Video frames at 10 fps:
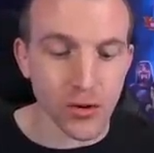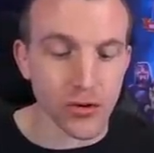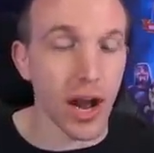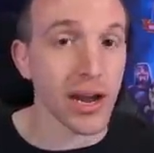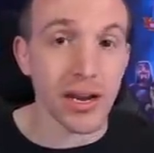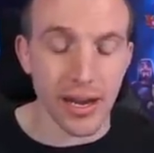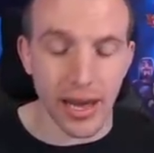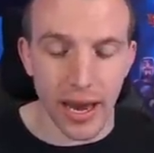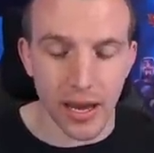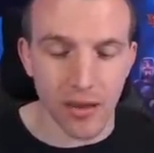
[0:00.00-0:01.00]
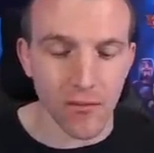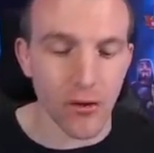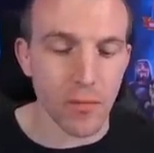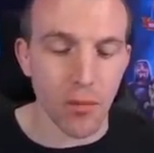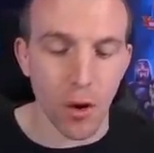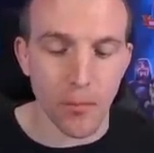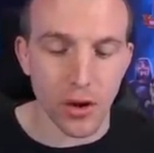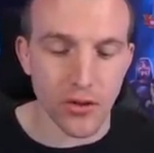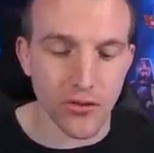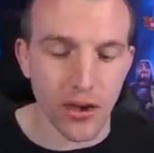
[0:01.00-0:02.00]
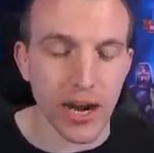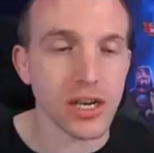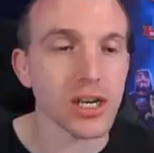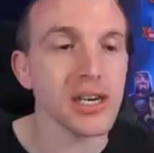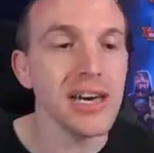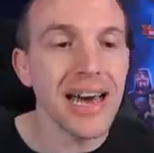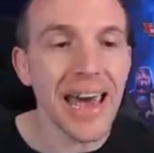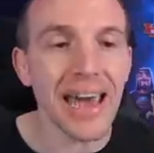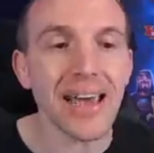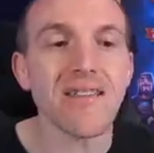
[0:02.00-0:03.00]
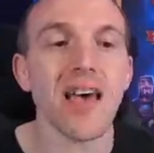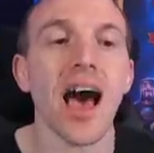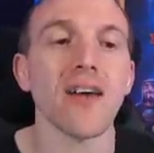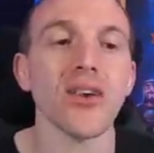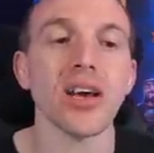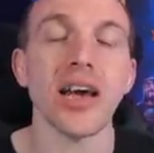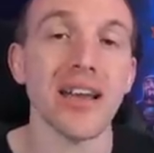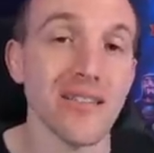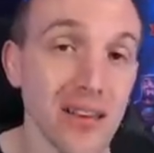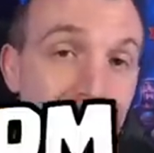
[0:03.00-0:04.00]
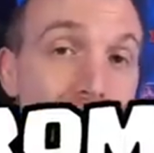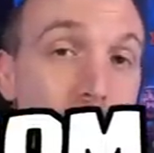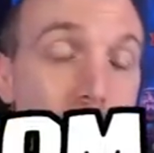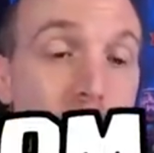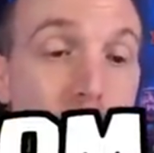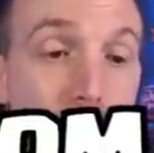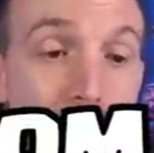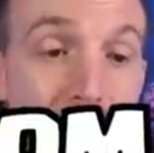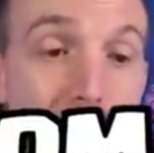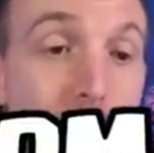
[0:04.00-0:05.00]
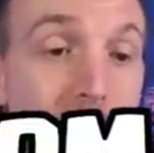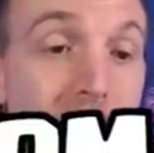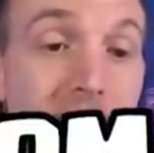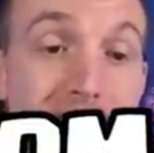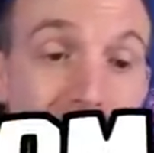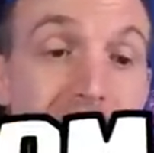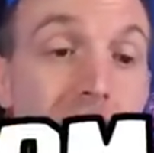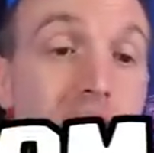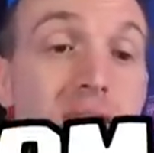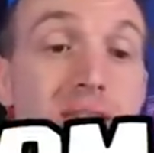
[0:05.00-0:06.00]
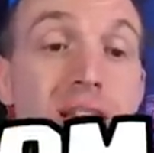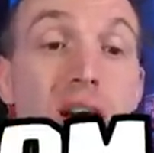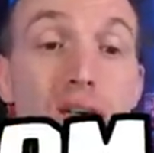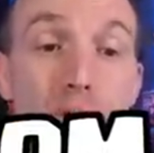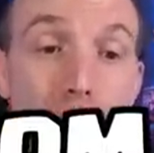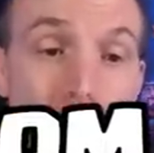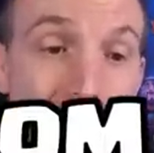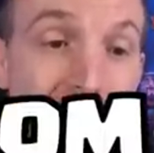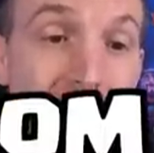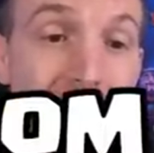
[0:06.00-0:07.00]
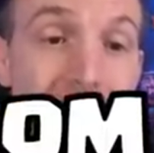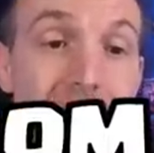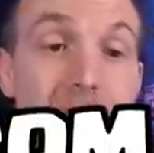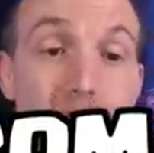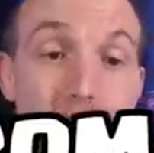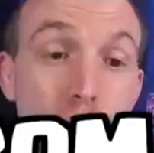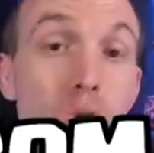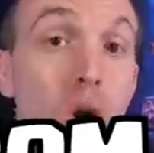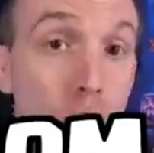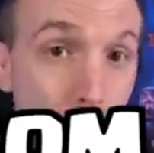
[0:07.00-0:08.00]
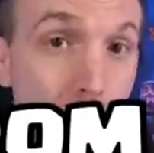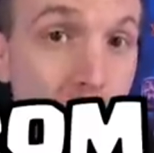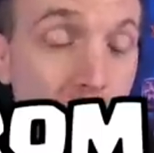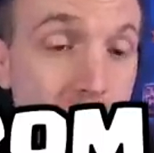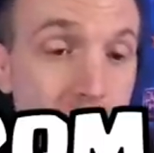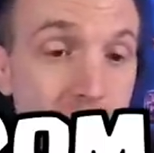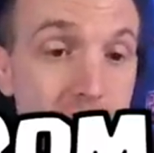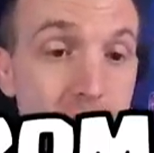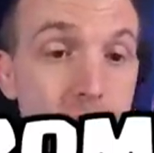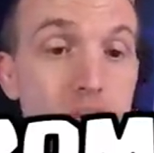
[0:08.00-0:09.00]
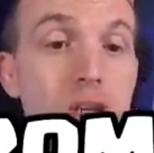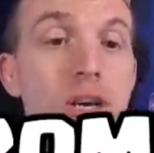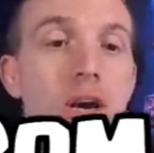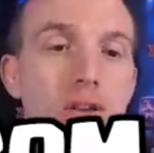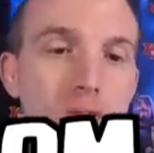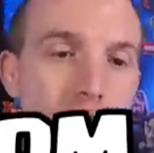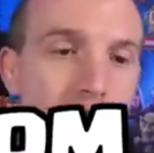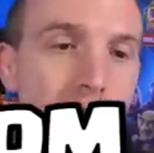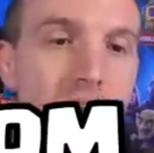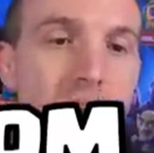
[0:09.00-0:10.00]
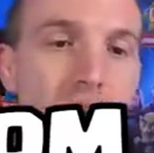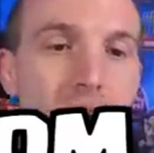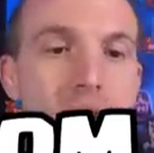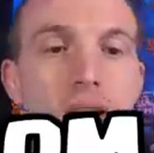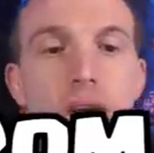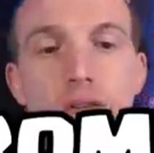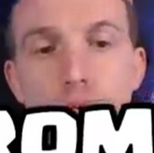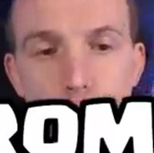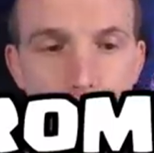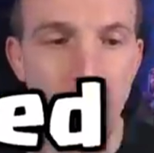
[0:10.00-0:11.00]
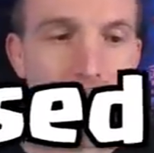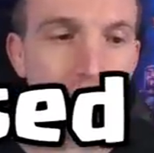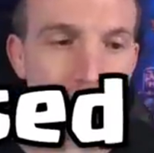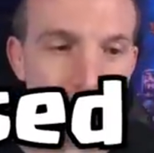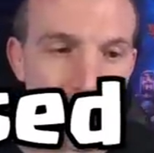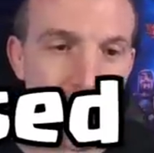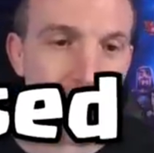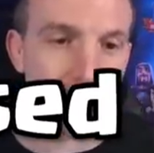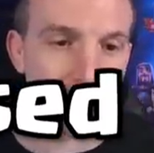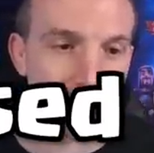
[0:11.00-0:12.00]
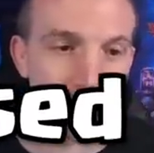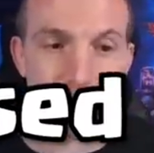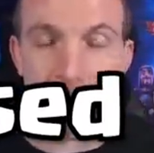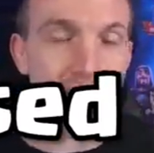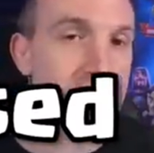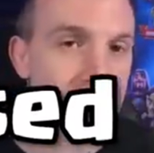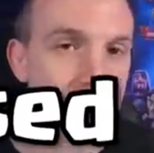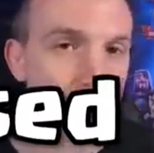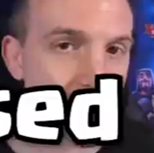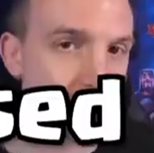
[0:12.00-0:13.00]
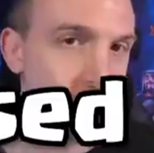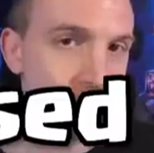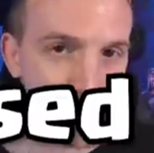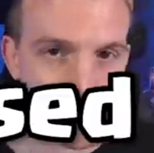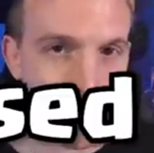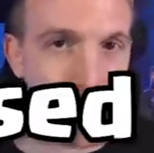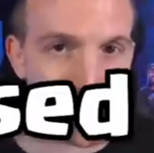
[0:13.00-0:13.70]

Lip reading: Dragon, again a very popular strategy, is having its level 2 DPS decreased from 80 to 1600 to 79 to 1800 and HP decreased by